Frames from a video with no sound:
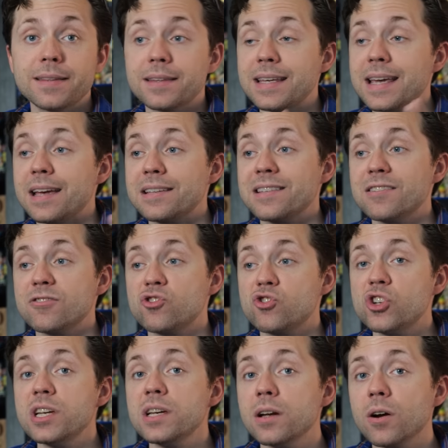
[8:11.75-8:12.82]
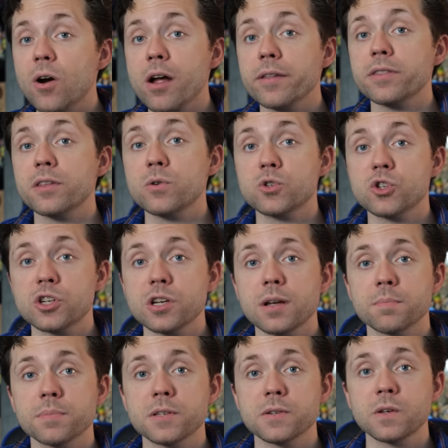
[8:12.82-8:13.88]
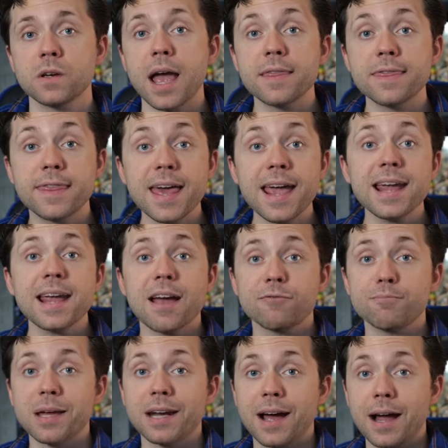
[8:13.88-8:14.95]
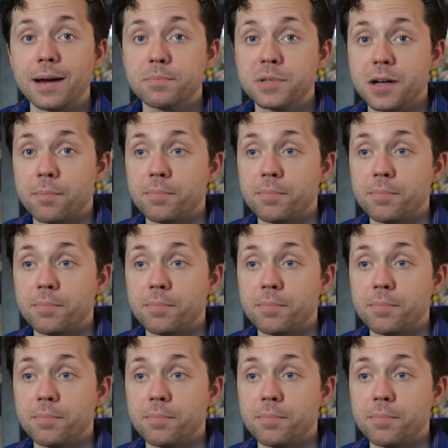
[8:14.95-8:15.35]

that the SSG are on those ships, and they have been hyped